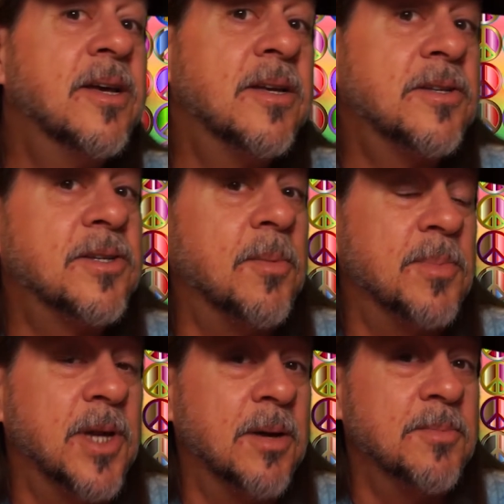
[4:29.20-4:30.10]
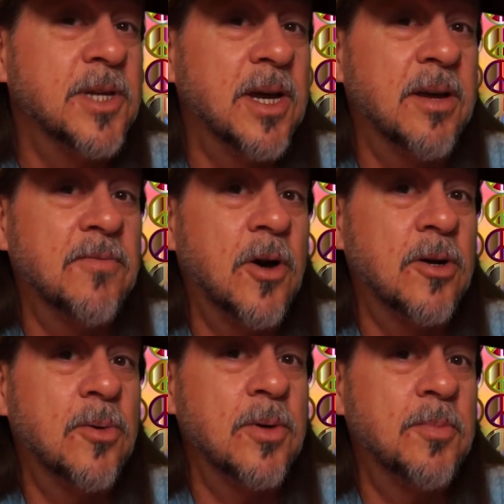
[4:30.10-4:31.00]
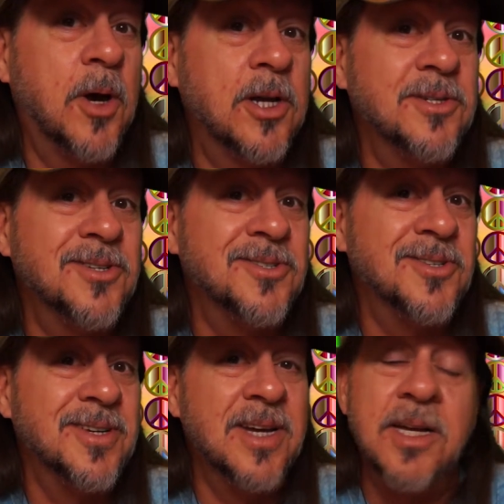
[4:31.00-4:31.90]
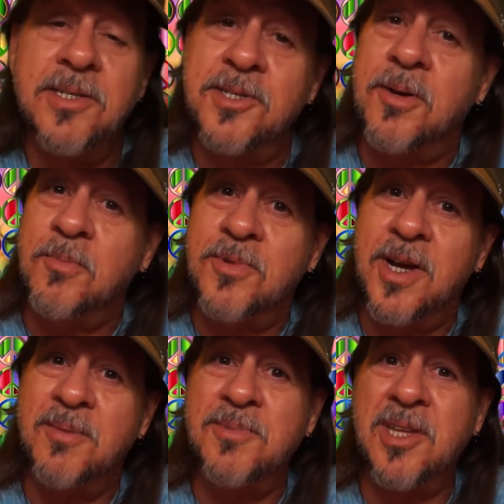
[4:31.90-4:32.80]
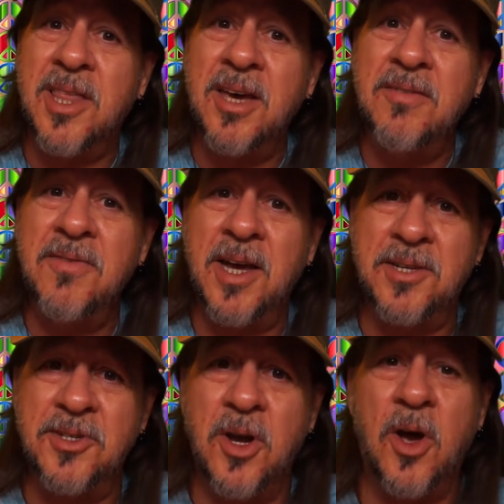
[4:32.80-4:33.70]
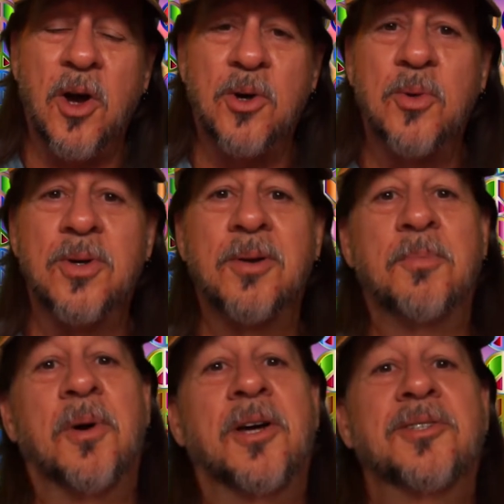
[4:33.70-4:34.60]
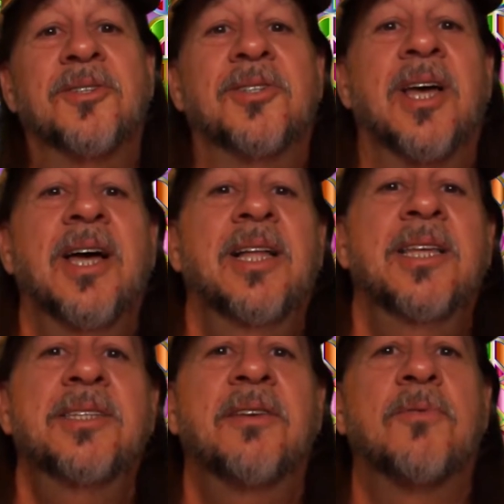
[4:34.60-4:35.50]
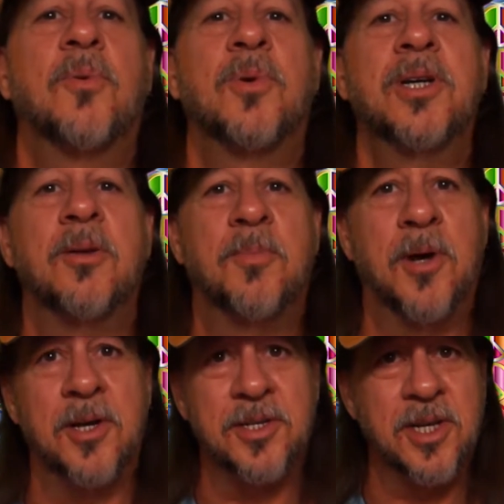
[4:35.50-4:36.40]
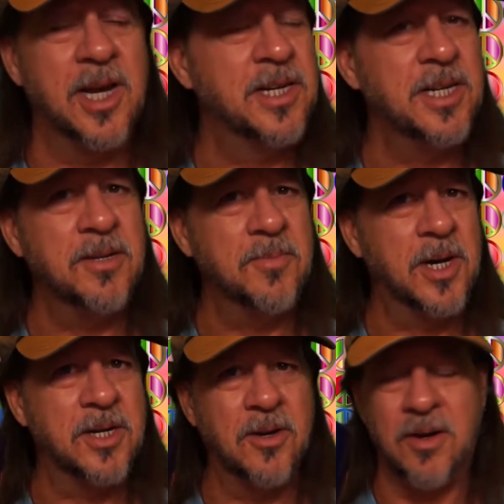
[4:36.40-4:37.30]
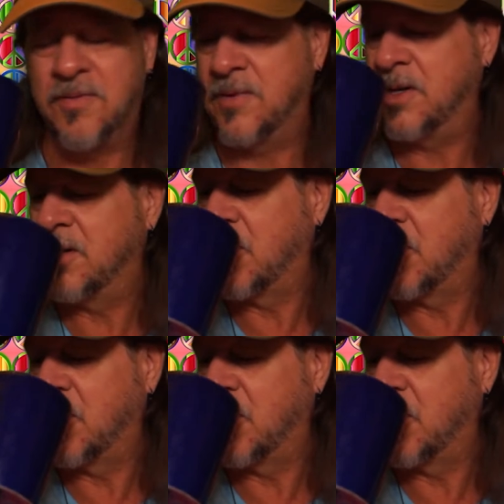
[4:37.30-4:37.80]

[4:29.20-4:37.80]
sometimes I have awkward pauses. Sometimes life has awkward pauses. Let's have a real pause. I need my coffee.